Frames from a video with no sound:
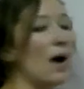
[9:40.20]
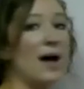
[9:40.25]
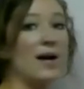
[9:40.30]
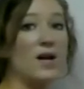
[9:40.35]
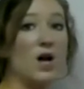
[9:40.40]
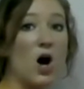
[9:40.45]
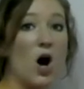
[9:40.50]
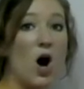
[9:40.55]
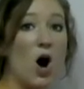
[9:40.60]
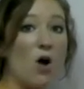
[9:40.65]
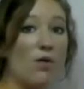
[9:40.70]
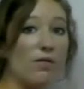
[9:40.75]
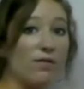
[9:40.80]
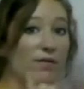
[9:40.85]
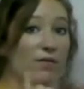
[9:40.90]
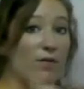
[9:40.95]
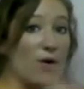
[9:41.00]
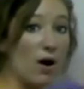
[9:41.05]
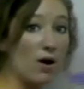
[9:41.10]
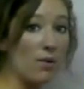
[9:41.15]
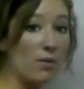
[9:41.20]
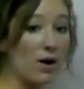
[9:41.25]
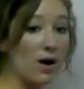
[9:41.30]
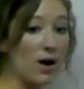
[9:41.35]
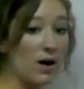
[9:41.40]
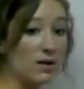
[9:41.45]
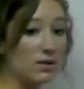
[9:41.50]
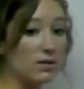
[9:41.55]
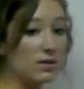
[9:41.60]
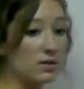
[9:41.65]
I go
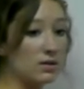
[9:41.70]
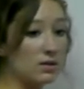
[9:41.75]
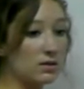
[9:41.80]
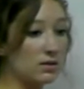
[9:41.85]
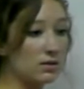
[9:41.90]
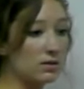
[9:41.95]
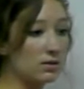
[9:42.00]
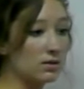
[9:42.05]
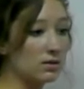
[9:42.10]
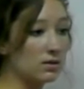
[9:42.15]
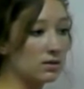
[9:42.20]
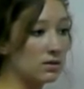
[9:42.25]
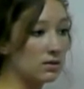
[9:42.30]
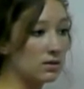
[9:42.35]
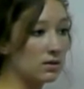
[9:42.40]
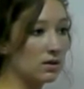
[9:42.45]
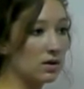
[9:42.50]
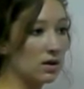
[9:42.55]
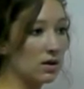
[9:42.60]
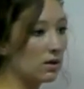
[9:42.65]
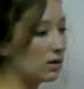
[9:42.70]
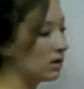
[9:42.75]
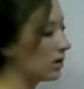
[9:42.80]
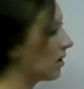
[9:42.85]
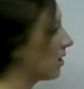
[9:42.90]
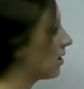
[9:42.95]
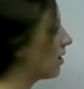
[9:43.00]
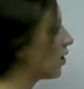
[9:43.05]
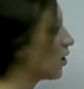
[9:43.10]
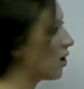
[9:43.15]
forwards? No.
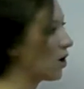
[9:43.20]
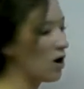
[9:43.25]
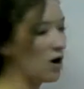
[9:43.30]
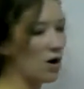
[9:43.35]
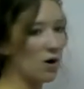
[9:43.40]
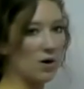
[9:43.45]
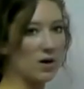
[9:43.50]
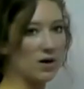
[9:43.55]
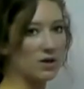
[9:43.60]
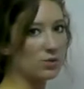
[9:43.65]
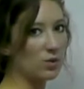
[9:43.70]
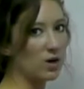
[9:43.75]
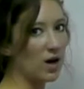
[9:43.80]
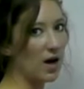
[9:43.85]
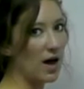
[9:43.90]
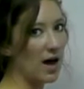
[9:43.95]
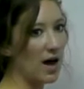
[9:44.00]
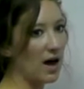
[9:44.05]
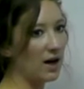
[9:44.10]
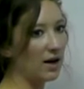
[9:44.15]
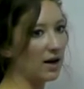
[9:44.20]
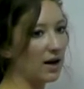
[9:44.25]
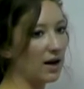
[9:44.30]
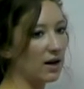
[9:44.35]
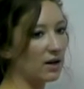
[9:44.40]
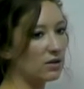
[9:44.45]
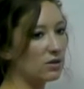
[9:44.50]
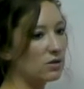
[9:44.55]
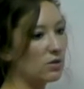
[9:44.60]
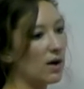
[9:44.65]
No, because we're not
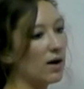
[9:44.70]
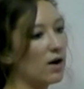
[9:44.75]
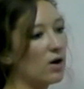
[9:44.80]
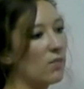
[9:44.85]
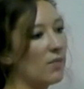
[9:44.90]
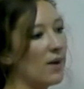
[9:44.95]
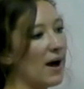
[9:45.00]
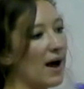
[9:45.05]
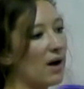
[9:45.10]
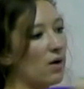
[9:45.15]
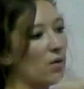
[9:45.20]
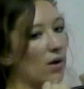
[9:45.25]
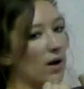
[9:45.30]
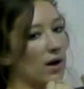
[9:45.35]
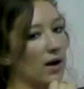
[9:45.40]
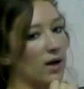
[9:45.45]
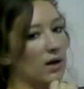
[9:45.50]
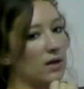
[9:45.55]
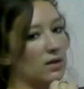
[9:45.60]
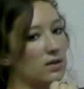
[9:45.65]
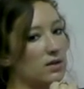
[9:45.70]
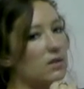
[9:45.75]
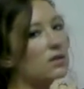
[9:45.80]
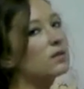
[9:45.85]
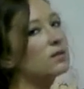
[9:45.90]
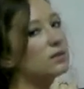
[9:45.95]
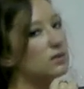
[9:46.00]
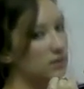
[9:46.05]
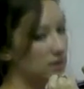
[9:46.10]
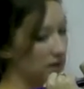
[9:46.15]
adding. Do I go backwards?
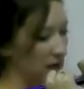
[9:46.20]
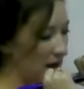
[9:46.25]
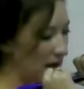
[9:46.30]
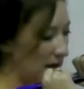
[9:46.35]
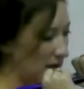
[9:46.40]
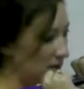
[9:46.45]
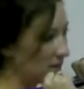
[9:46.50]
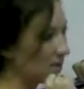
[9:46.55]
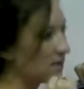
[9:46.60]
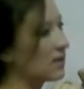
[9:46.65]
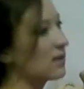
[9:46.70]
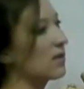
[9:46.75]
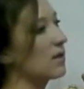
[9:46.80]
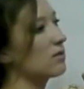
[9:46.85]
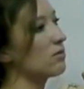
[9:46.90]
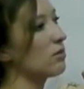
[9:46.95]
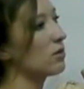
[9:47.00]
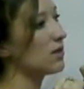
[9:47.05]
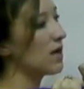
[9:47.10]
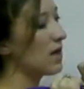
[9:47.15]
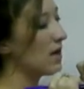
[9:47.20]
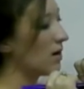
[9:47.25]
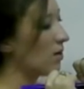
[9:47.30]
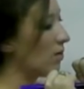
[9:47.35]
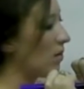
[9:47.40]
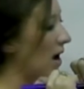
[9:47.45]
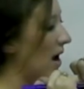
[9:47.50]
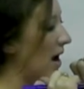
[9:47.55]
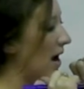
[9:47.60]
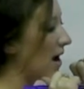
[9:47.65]
Yes, because we're taking
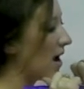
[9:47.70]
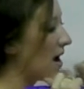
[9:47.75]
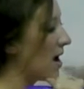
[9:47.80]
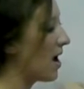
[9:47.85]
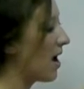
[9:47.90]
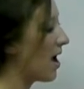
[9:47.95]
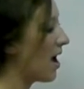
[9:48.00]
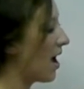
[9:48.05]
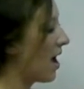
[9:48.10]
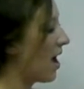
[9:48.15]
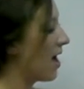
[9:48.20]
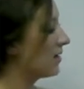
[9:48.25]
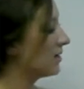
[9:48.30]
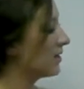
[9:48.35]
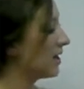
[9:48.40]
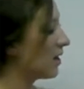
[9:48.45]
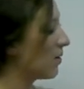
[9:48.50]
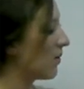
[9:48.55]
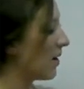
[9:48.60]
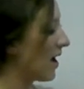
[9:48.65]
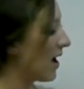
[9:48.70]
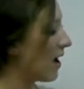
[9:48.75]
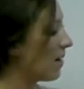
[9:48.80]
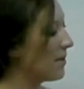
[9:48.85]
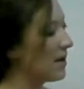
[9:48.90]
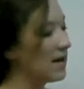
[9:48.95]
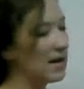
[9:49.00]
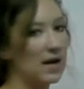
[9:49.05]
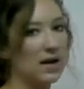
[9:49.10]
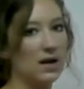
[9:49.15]
away. Take away how
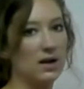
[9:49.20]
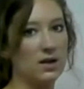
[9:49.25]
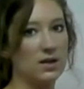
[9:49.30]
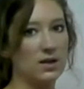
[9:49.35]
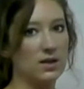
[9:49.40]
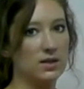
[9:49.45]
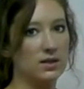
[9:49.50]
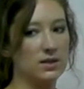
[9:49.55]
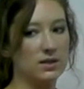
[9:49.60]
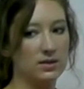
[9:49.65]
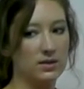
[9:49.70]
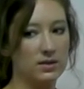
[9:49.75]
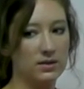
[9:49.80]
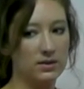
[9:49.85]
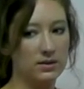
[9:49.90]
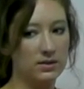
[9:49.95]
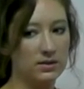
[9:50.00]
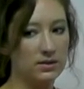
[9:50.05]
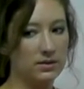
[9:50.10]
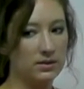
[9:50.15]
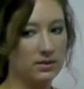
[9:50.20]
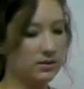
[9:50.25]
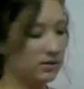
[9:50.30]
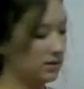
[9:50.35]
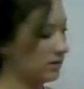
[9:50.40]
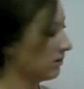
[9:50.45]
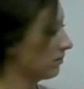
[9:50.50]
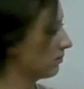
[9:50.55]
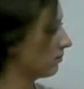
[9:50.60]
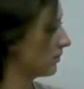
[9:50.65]
many? Three.
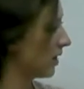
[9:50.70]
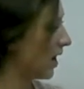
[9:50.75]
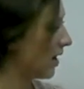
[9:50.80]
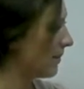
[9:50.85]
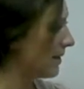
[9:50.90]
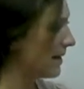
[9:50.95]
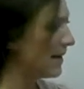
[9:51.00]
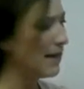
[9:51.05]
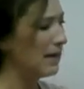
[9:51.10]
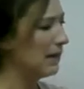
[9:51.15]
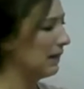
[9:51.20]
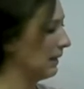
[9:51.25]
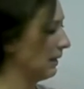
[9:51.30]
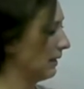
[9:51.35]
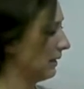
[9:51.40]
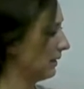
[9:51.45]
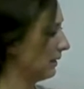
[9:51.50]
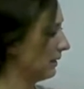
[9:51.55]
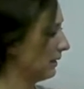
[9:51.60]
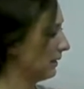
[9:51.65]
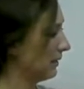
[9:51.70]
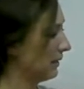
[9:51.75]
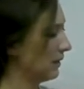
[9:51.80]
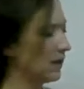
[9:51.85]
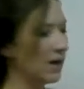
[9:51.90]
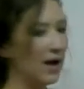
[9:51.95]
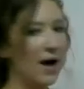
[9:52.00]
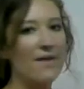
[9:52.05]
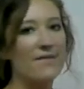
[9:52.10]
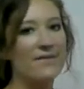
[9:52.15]
Five. How many?
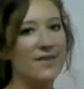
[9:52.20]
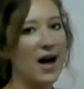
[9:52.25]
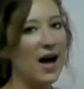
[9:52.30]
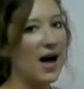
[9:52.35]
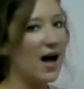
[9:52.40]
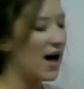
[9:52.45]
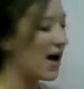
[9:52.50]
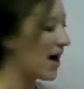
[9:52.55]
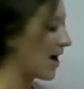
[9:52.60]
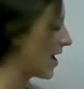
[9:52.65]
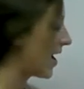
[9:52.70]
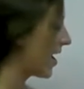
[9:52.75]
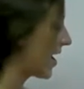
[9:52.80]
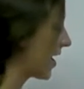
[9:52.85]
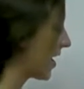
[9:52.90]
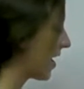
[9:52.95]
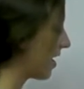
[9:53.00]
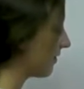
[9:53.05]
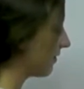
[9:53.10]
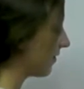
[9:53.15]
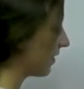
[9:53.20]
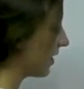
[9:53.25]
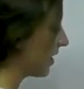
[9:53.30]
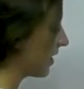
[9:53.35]
Five. Five.